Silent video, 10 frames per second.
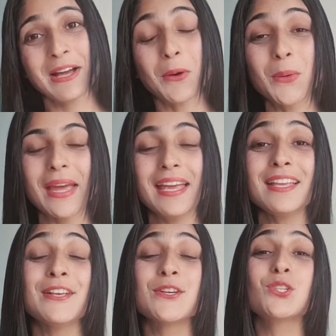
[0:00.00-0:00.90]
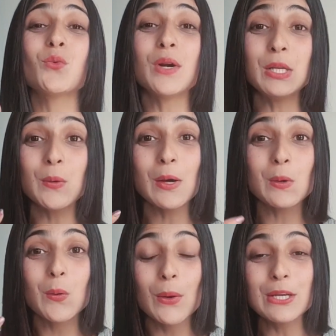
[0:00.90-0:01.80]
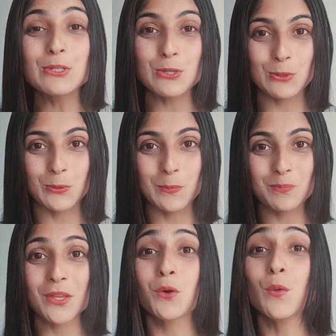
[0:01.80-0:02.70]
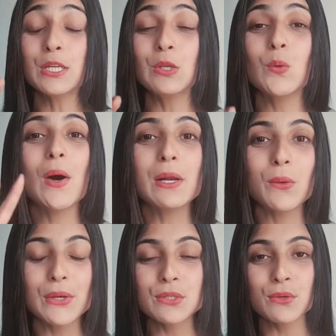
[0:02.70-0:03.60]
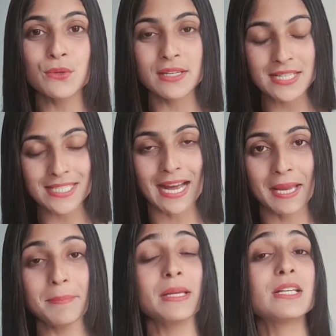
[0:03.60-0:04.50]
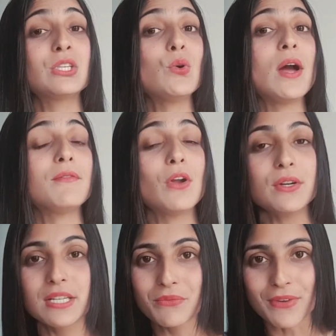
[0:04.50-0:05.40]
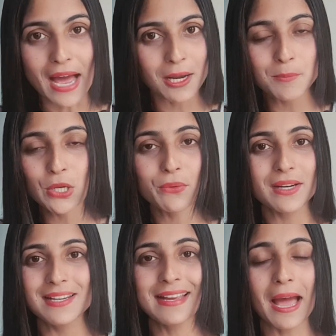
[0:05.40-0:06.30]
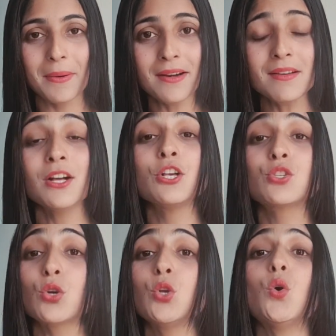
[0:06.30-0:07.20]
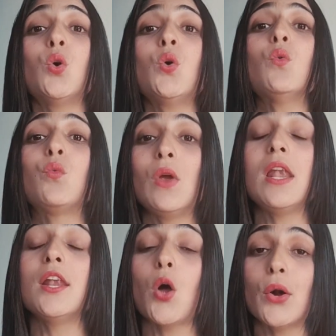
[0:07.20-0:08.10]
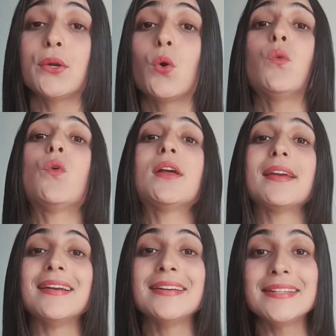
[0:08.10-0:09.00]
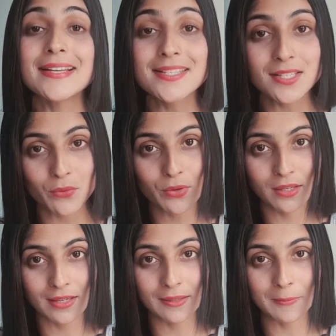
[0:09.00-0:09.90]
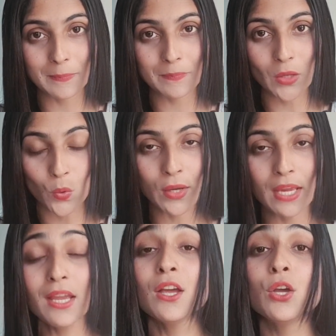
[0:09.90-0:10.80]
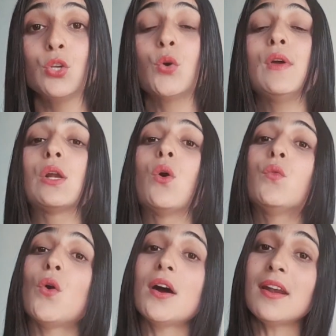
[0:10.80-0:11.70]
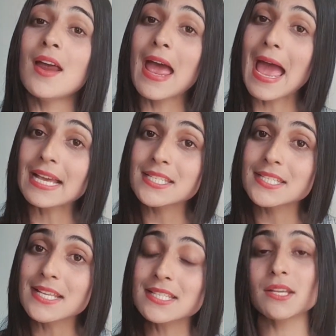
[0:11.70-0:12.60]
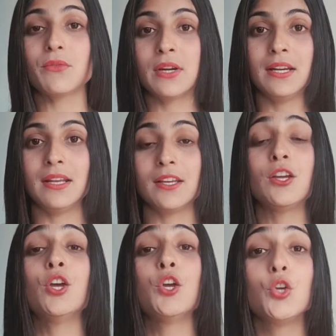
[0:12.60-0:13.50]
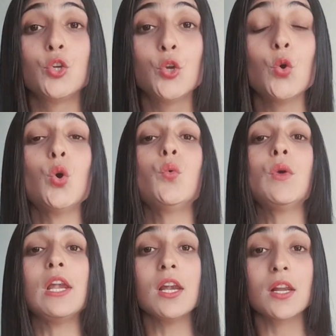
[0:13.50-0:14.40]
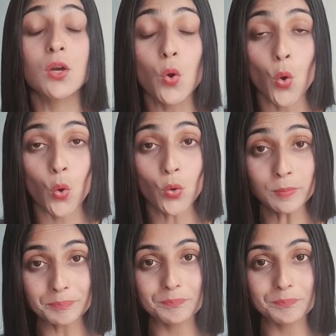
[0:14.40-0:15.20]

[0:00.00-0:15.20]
Okay? So what you are going to do? What you are going to do this time, because you have not developed your reading habit, so you will not go for intensive reading. Okay? You will go for extensive reading. You will go